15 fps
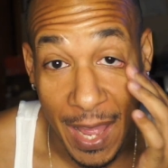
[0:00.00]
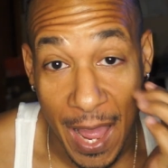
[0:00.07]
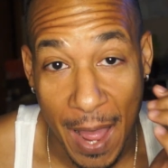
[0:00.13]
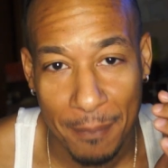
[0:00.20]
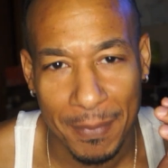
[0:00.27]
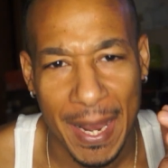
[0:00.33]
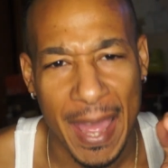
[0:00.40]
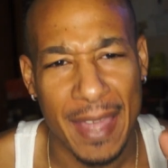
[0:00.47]

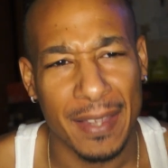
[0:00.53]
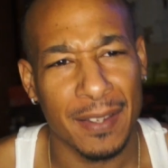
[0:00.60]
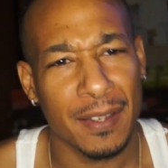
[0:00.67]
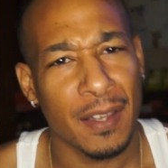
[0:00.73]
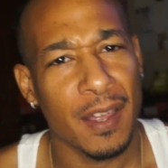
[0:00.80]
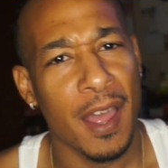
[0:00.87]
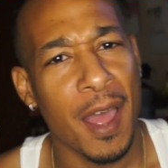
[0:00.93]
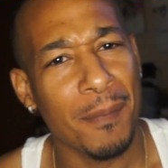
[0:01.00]
I'm like,
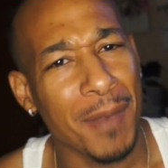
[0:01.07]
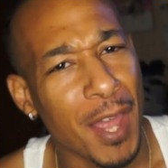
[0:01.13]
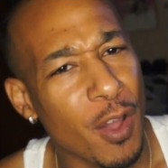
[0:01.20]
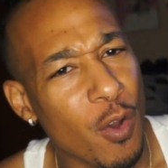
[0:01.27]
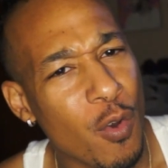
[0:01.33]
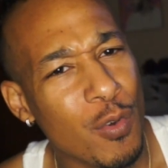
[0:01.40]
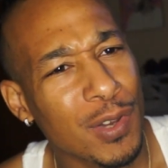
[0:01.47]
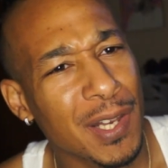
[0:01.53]

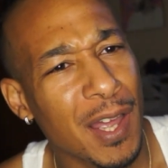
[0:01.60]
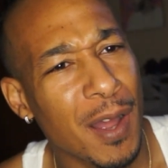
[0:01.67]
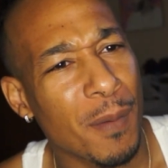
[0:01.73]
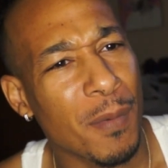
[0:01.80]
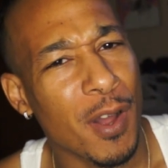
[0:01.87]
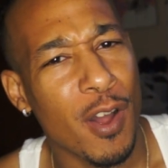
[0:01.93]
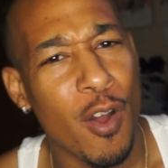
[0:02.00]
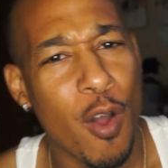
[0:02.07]
hold
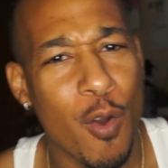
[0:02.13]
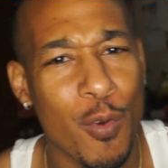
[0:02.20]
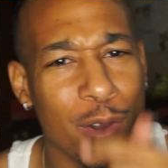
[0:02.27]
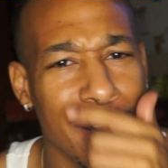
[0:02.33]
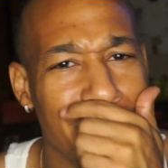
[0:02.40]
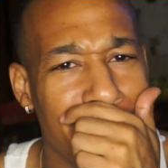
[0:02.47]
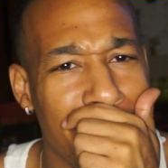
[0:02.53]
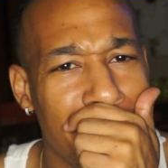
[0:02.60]

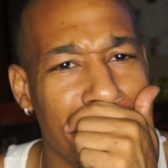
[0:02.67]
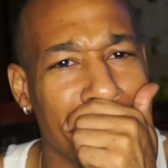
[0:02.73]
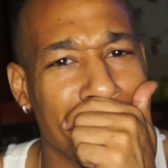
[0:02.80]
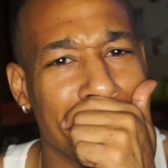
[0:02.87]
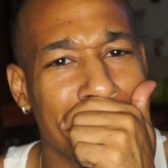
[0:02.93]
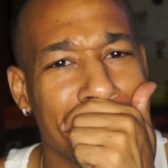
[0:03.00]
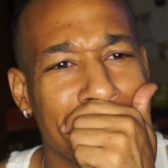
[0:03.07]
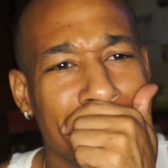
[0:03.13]
up.
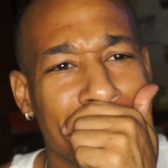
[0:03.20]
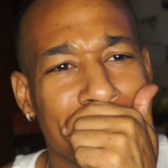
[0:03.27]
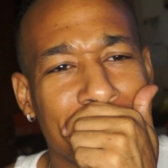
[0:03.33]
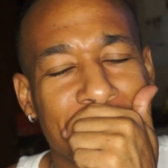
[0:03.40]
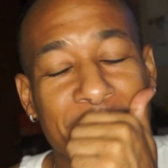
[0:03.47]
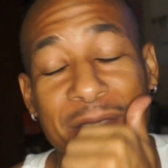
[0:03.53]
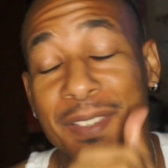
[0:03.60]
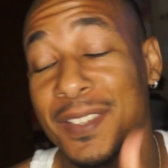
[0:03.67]

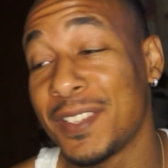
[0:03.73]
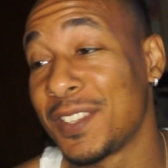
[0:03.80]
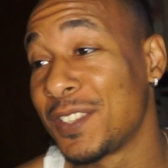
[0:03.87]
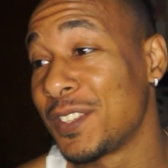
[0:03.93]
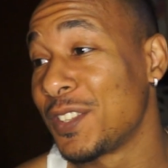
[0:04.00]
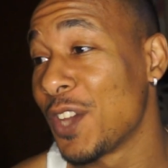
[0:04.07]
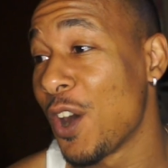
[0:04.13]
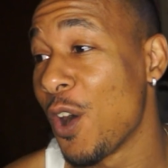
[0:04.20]

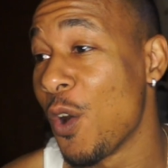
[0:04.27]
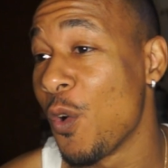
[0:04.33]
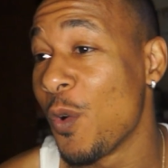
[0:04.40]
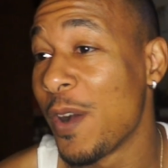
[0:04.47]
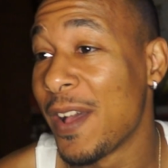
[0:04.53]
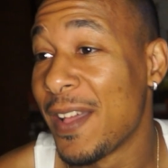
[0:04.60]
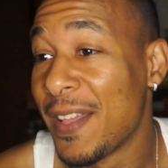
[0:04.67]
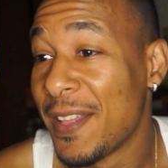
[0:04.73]
Yo,
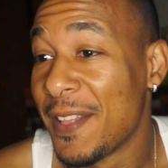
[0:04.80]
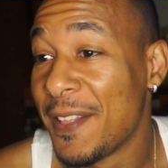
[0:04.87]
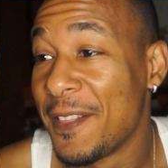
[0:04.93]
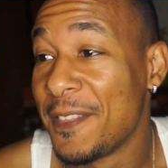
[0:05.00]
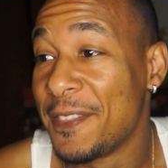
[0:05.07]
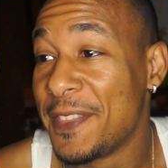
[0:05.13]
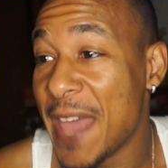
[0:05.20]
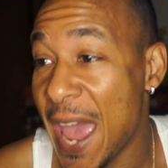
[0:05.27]

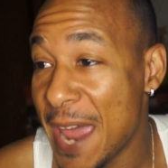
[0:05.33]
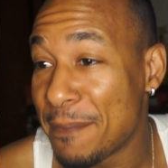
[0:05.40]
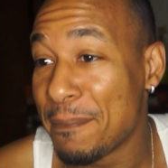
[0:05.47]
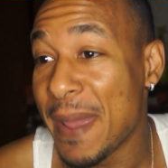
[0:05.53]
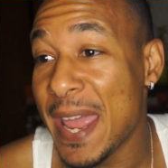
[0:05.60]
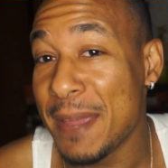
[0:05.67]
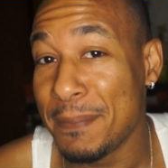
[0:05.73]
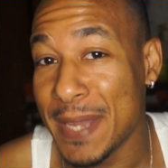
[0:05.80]
that
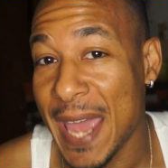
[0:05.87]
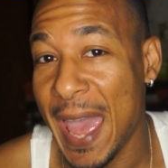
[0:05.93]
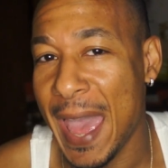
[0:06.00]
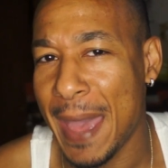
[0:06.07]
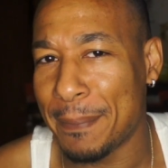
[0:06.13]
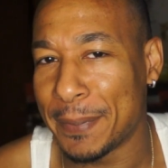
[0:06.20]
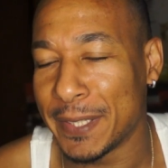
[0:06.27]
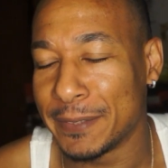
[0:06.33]
made me
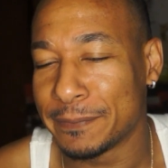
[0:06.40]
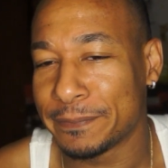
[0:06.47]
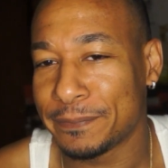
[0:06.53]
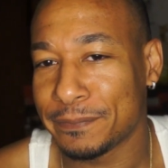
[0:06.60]
happy.